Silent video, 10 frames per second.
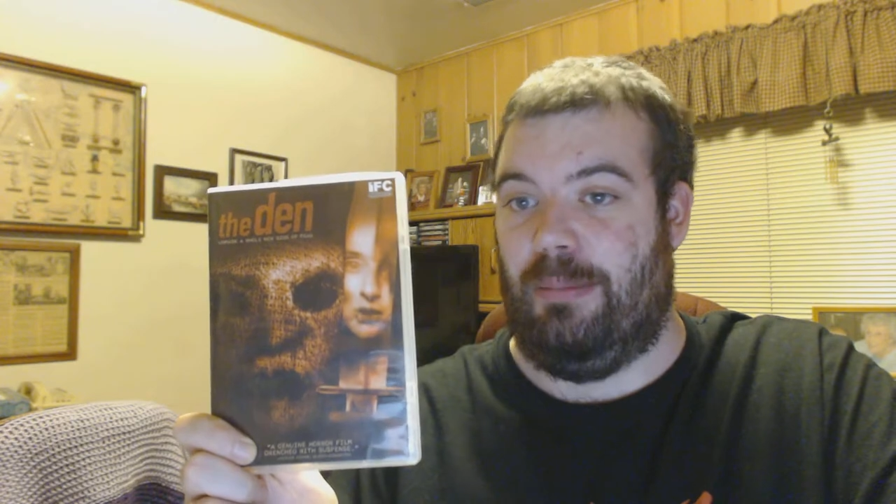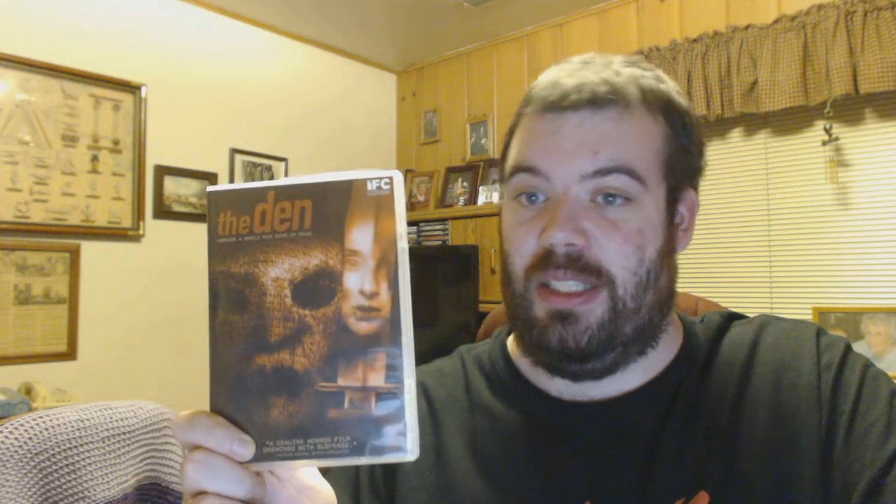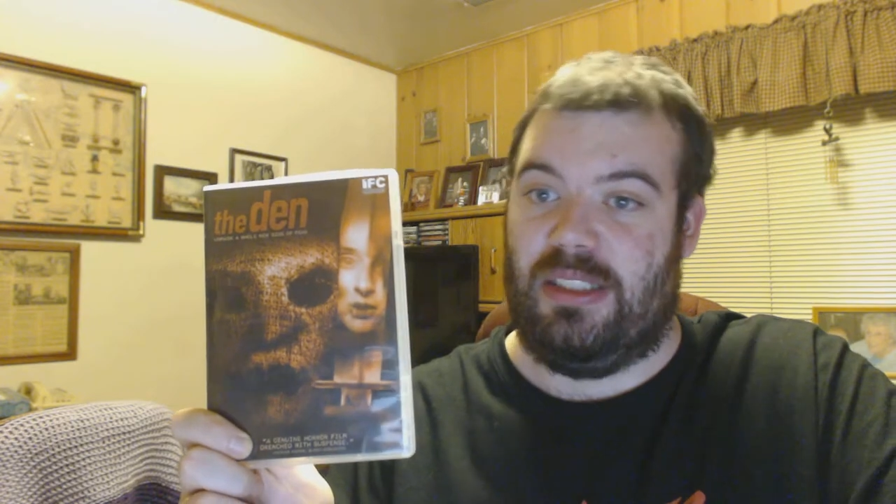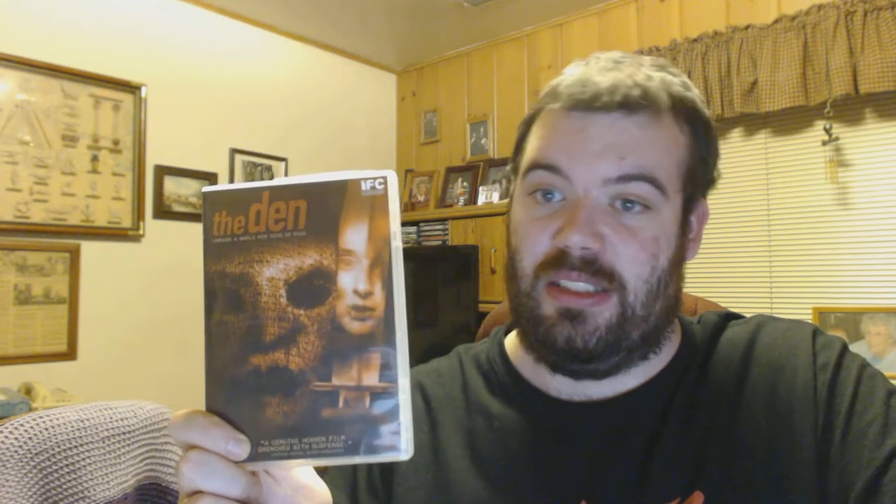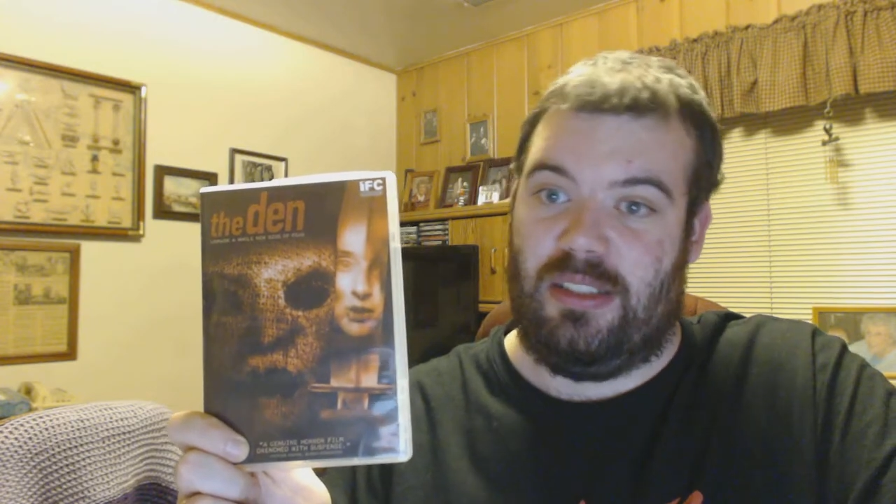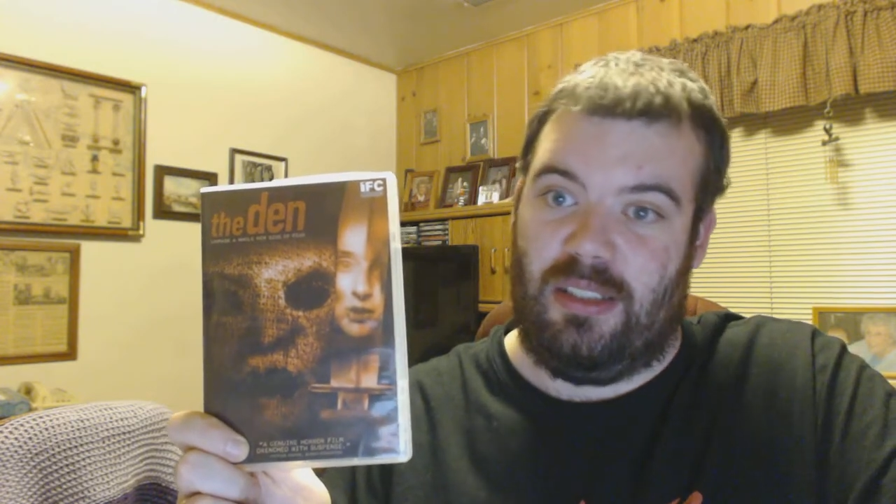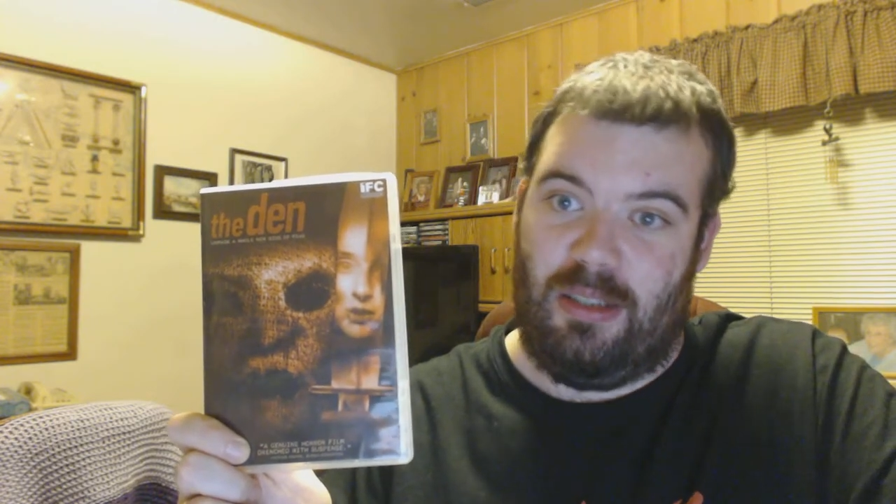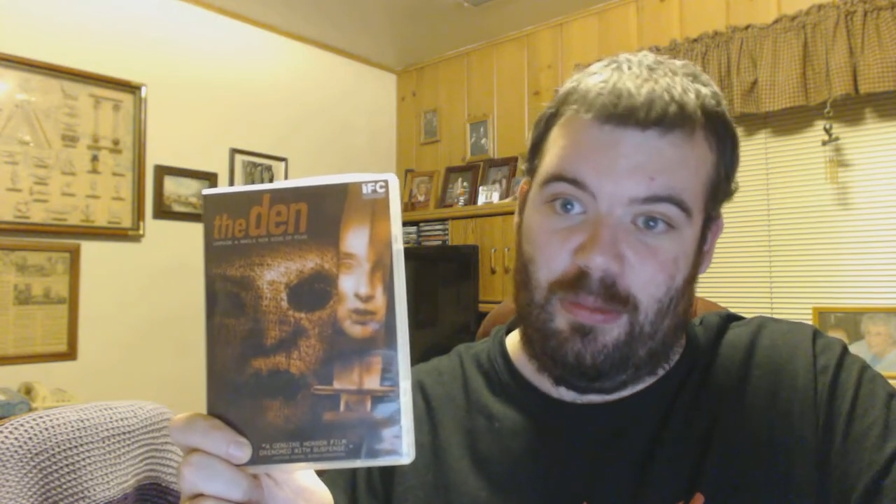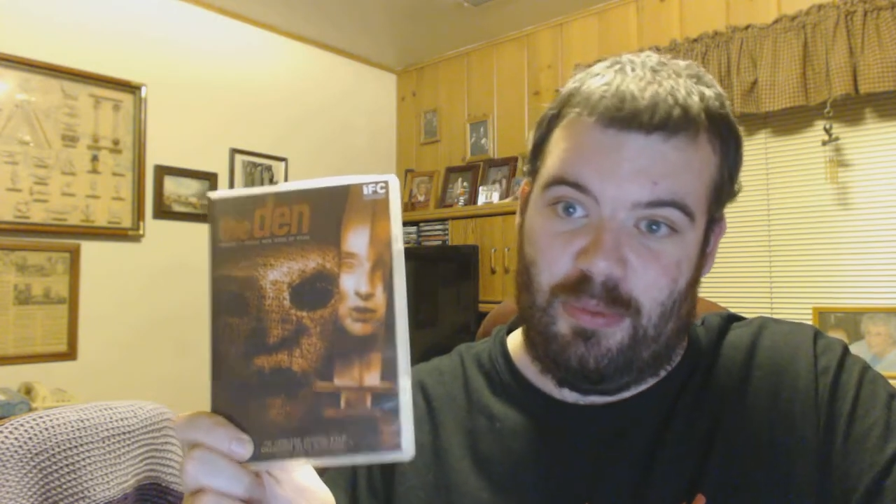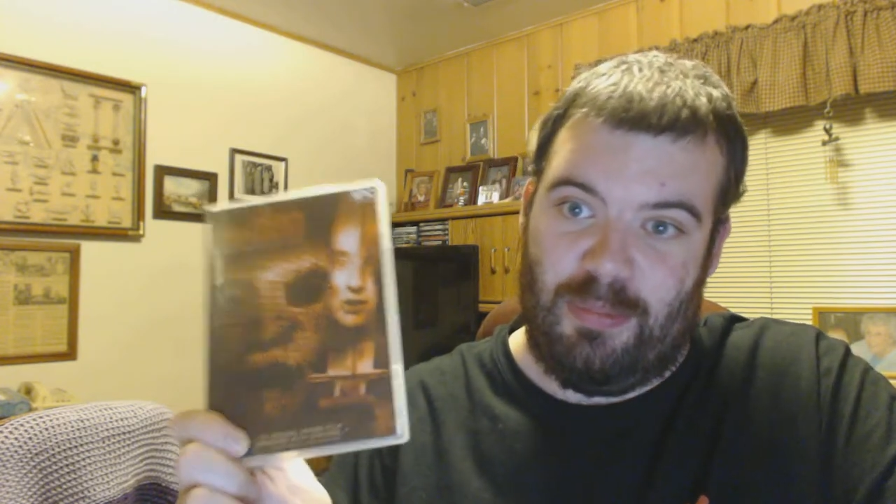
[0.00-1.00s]

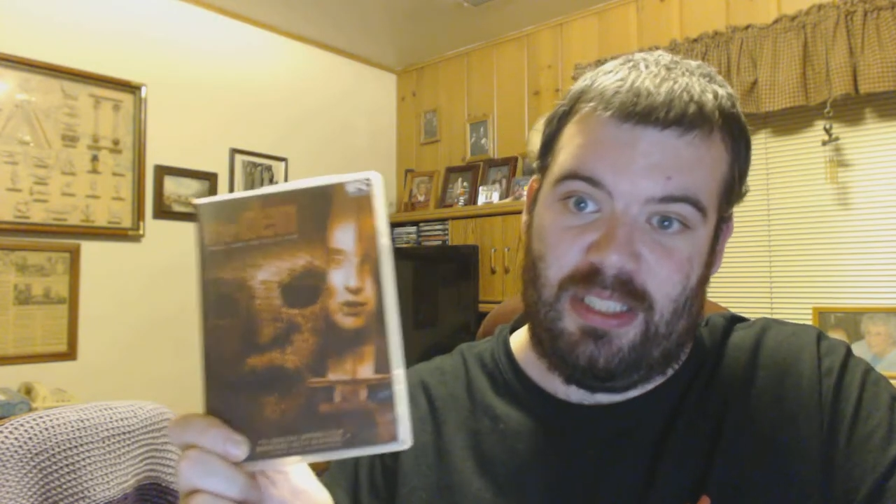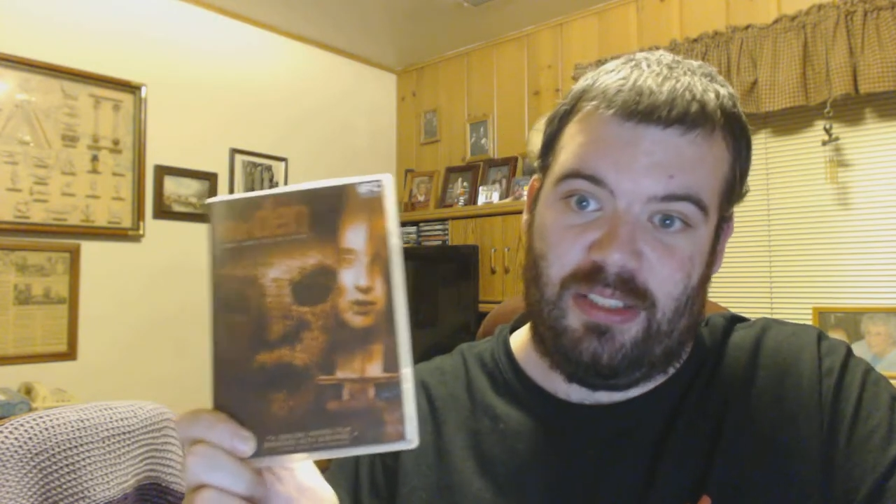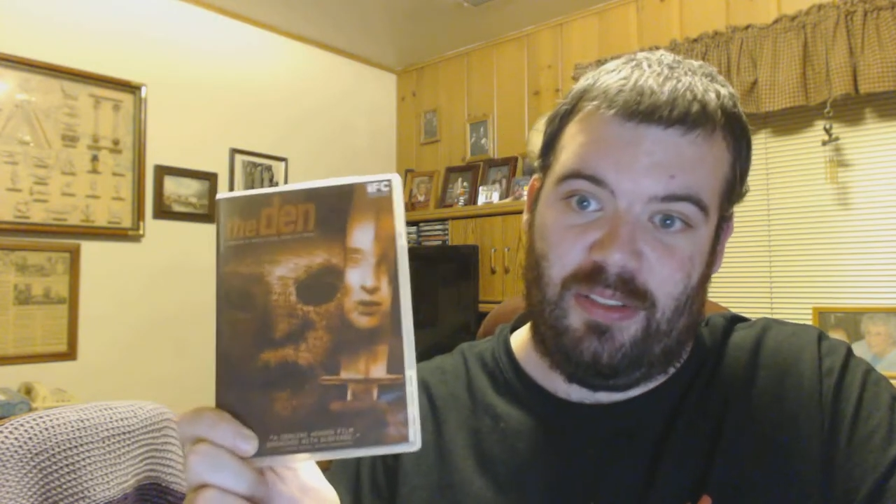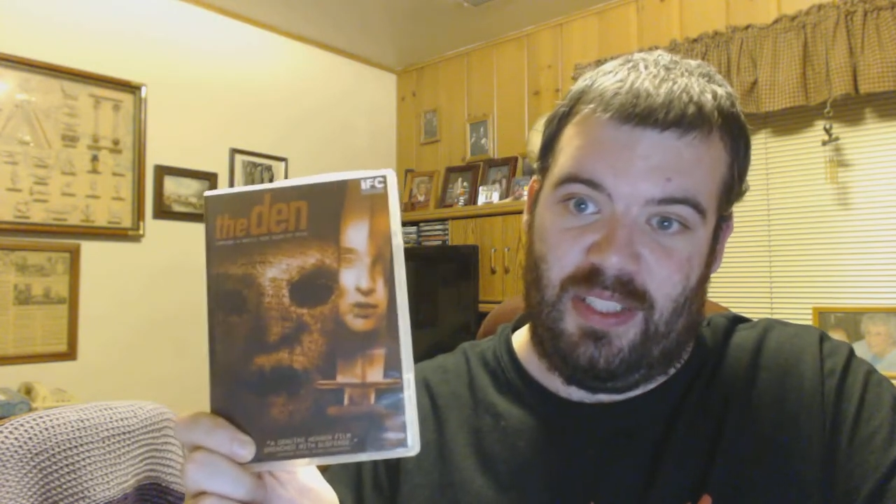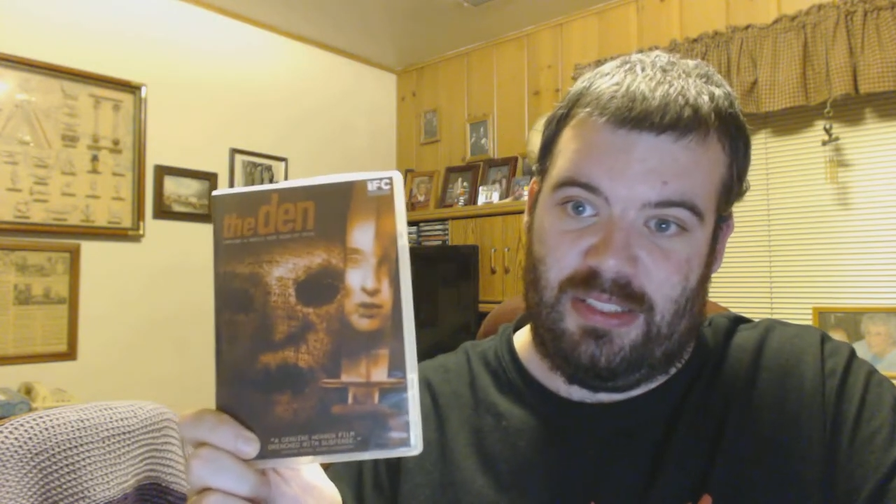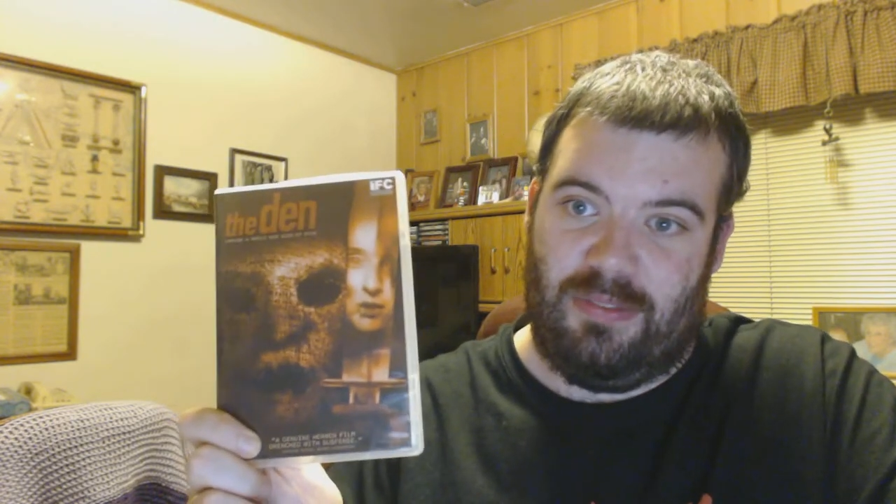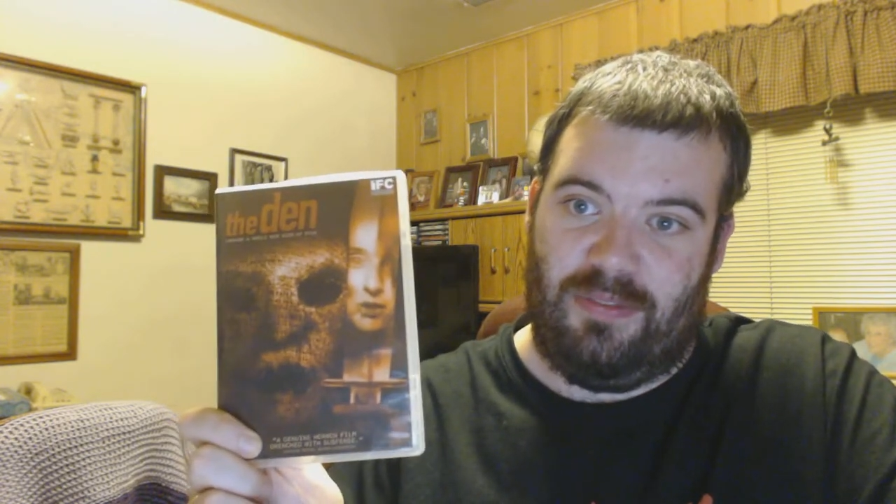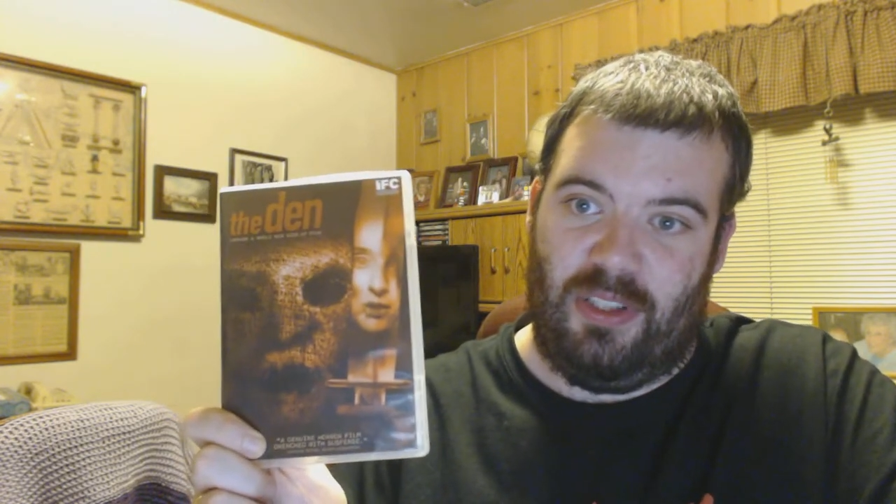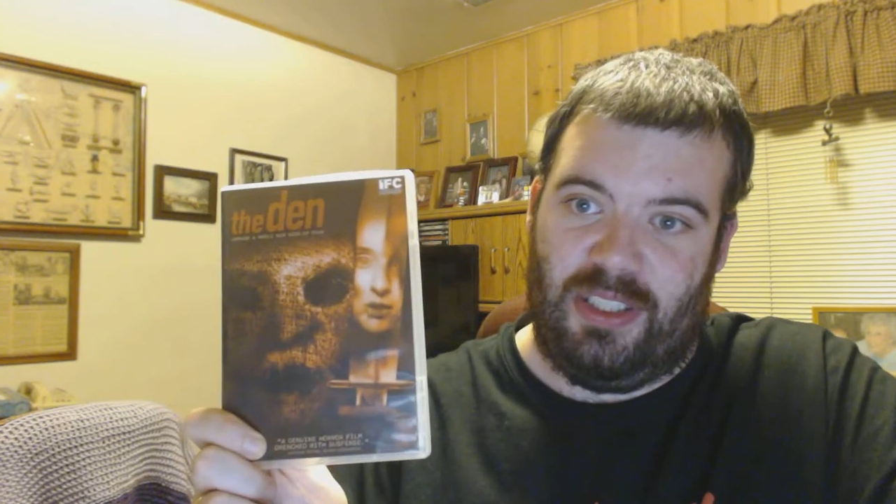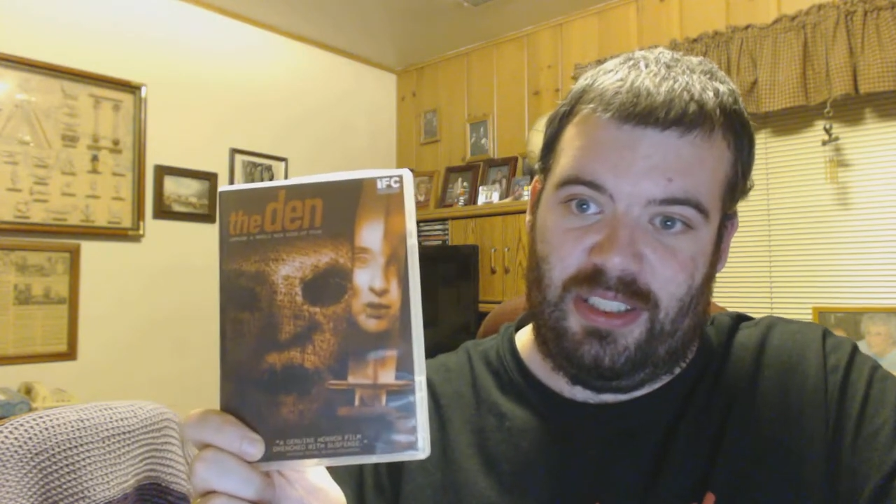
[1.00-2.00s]
but it was made in
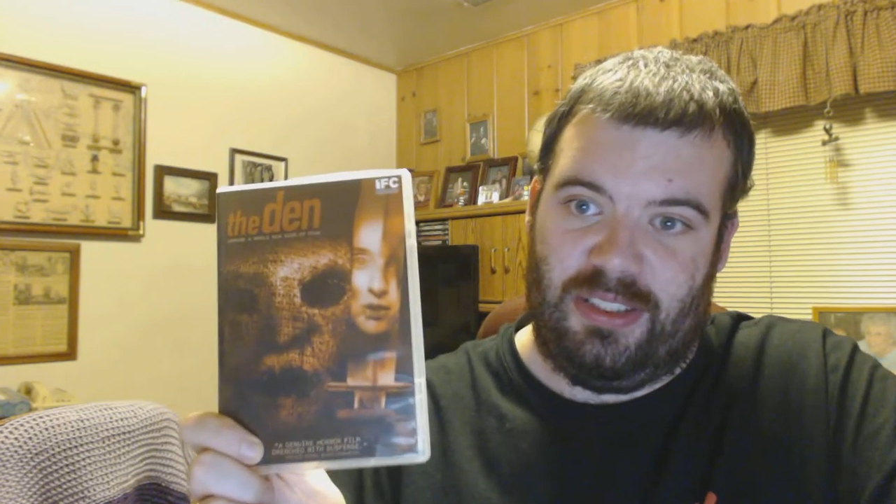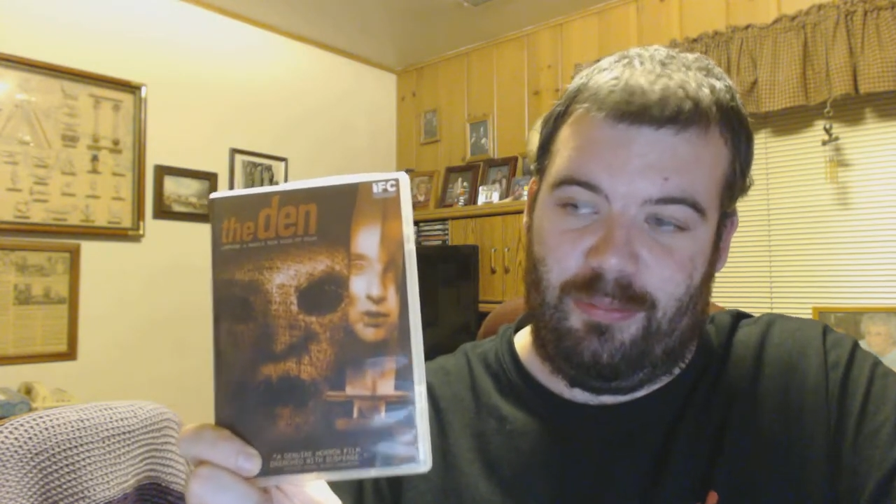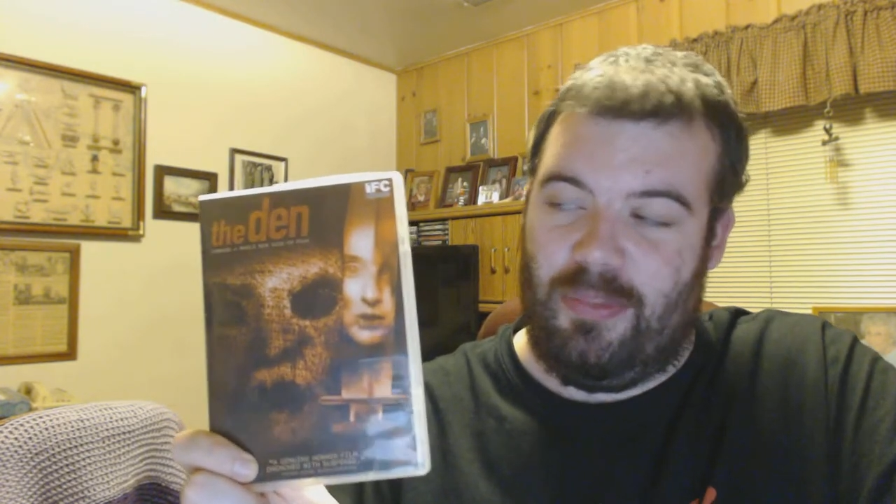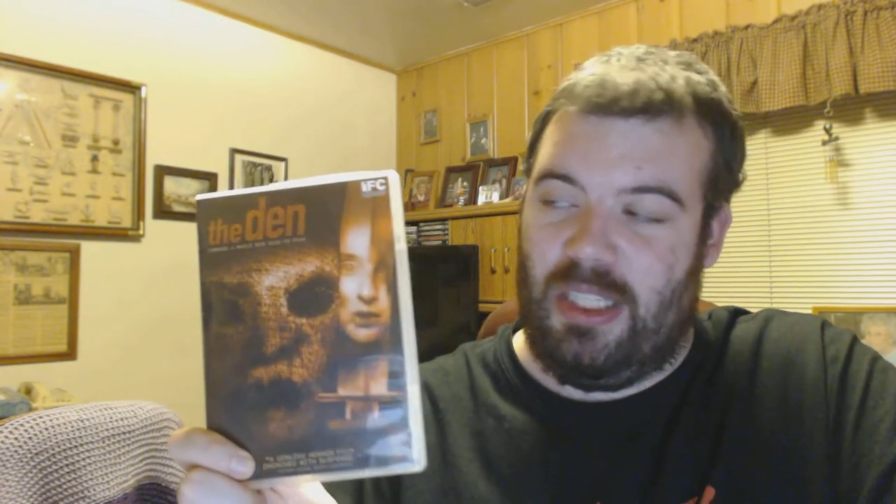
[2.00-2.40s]
2013.